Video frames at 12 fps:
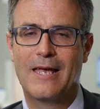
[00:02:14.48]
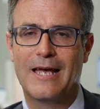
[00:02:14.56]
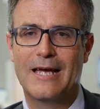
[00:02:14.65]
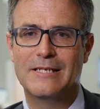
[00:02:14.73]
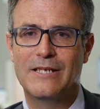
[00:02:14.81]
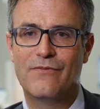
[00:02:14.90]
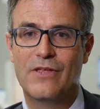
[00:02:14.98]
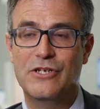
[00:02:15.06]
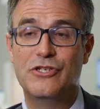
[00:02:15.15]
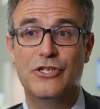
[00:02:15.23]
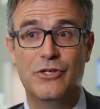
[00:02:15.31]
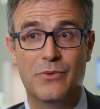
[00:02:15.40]
And if they
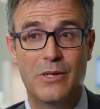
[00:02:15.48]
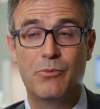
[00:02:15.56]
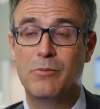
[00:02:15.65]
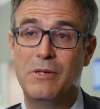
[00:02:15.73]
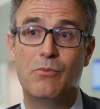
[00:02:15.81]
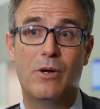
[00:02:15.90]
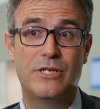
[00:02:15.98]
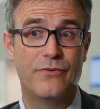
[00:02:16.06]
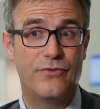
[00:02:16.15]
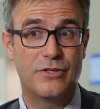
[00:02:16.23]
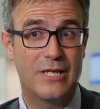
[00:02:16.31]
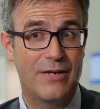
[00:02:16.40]
do, it would be
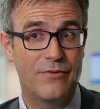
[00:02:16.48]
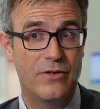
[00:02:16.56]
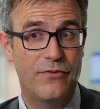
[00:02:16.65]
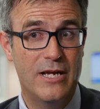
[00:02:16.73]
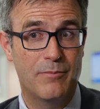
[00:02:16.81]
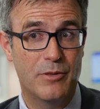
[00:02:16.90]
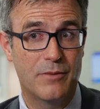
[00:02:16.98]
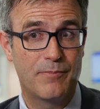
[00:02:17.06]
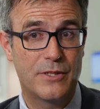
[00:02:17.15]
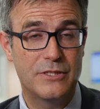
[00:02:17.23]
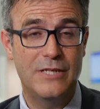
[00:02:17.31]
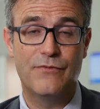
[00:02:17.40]
wonderful to have it available,
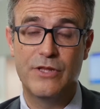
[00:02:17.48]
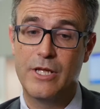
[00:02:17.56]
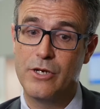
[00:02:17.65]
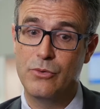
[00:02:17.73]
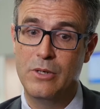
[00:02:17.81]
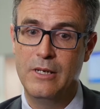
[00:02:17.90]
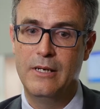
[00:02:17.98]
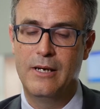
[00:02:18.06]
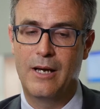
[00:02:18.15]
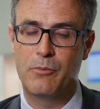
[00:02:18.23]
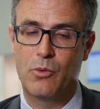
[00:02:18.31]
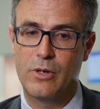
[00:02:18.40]
because even though
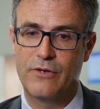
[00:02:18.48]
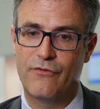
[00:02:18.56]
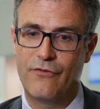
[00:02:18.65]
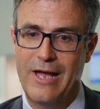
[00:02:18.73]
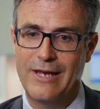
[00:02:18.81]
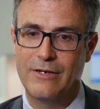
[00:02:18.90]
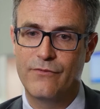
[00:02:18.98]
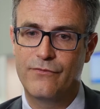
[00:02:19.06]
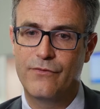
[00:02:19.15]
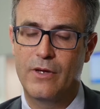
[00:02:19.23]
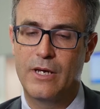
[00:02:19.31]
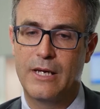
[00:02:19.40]
I'm quite a fan of